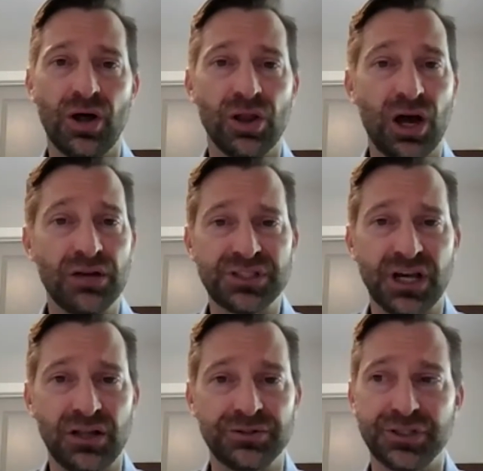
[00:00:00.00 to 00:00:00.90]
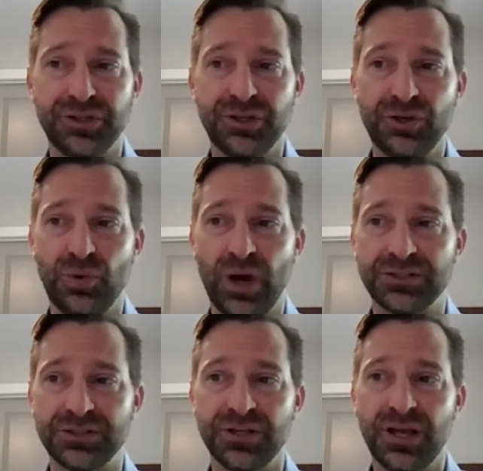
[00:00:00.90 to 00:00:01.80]
a lot of sellers in the
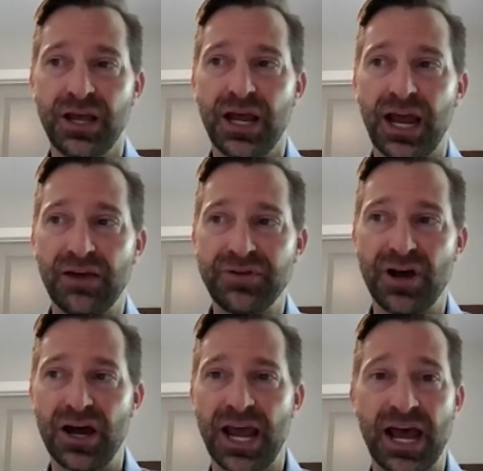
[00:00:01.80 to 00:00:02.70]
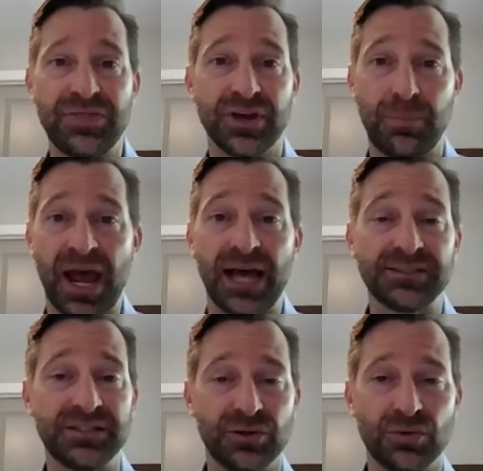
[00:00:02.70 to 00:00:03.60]
U.S. have not had the
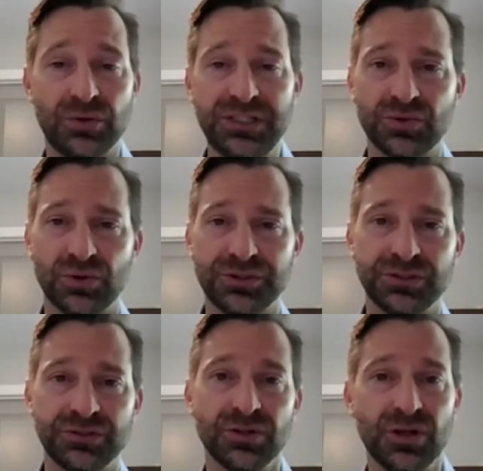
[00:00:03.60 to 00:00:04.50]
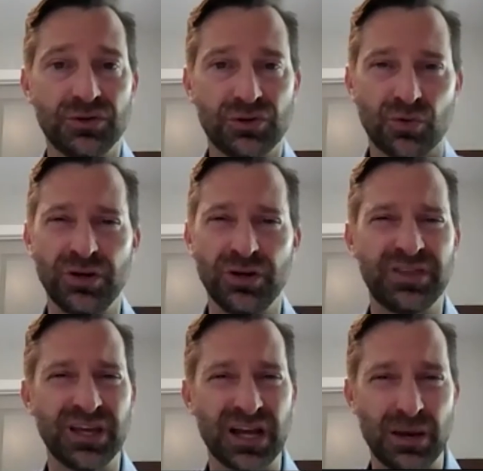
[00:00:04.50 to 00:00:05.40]
capacity or the resources to really
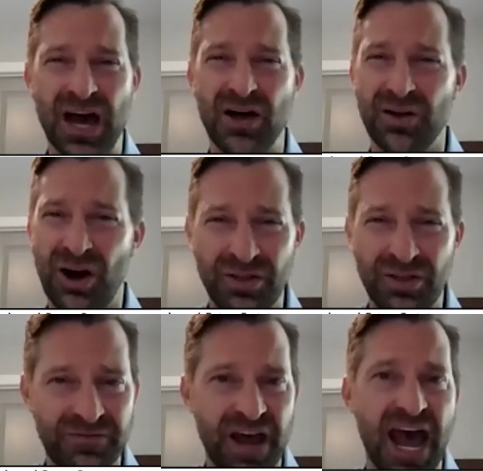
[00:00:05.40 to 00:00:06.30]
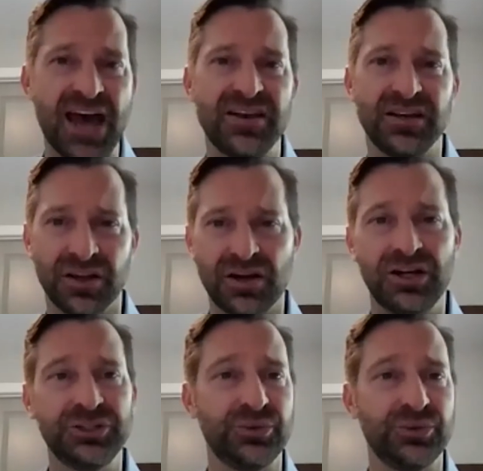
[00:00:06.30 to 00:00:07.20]
think about all the VAT and the
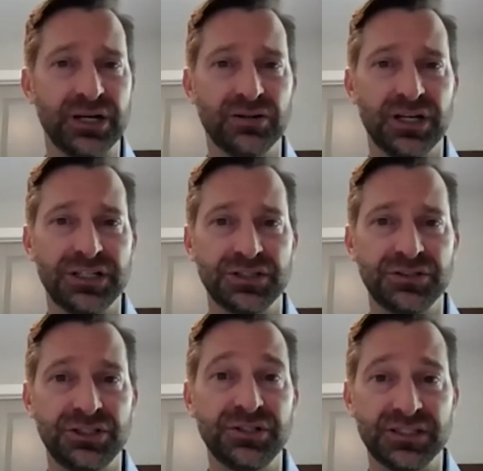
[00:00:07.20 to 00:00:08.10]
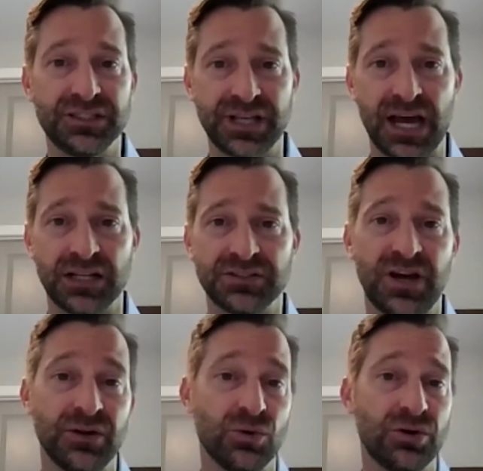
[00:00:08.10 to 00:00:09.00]
country regulations you need to
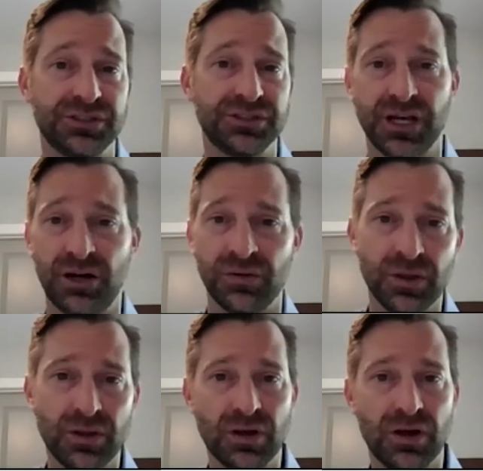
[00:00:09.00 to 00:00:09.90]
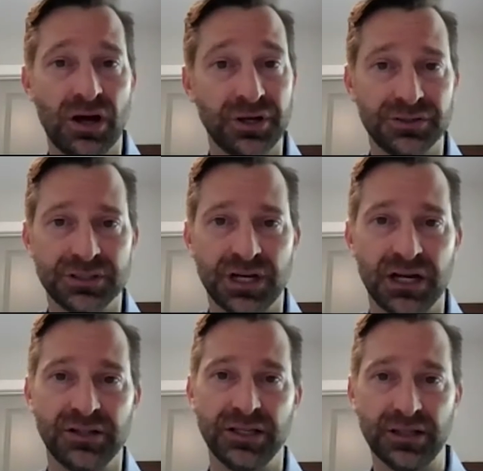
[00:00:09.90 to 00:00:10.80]
satisfy in order to sell on the other
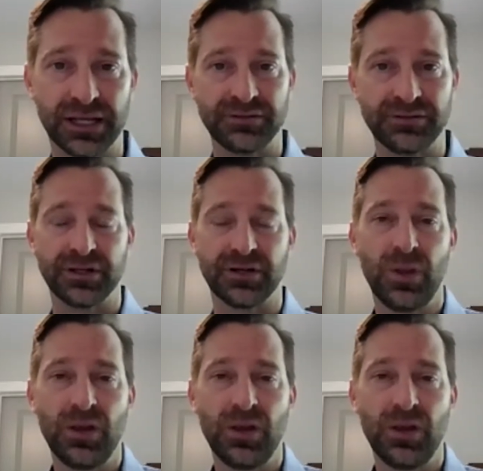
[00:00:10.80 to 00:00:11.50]
side of the Atlantic.